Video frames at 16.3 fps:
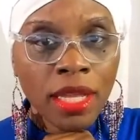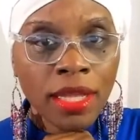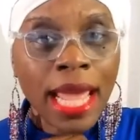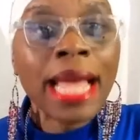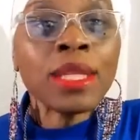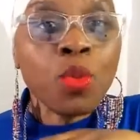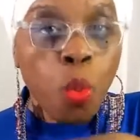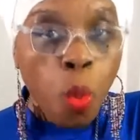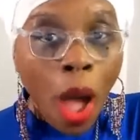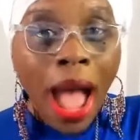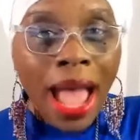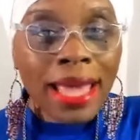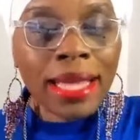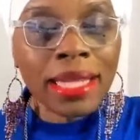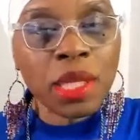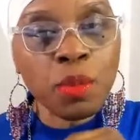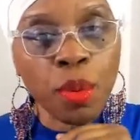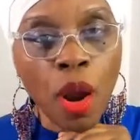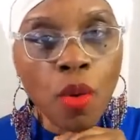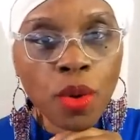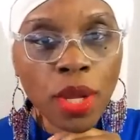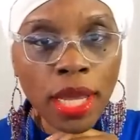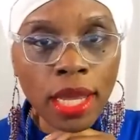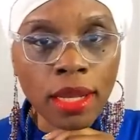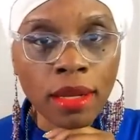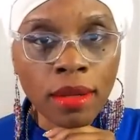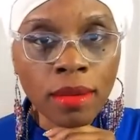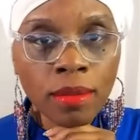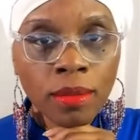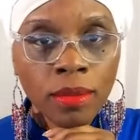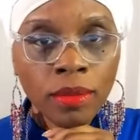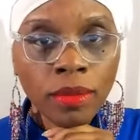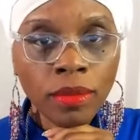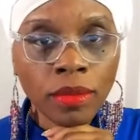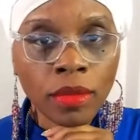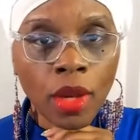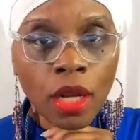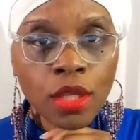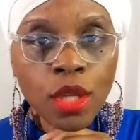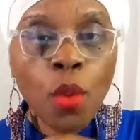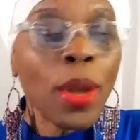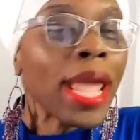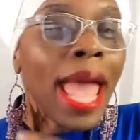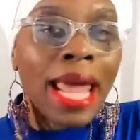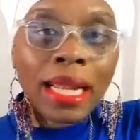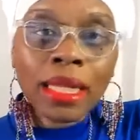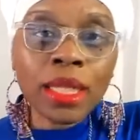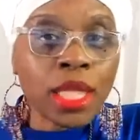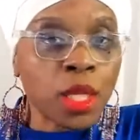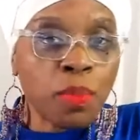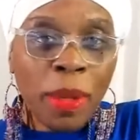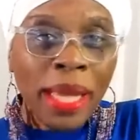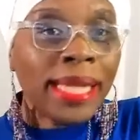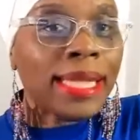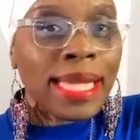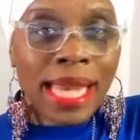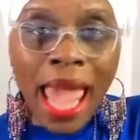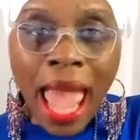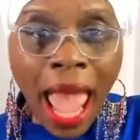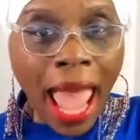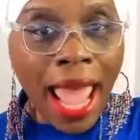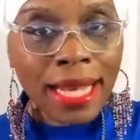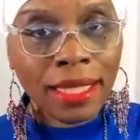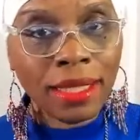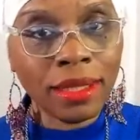That's why it's broken. So we got to speak to that.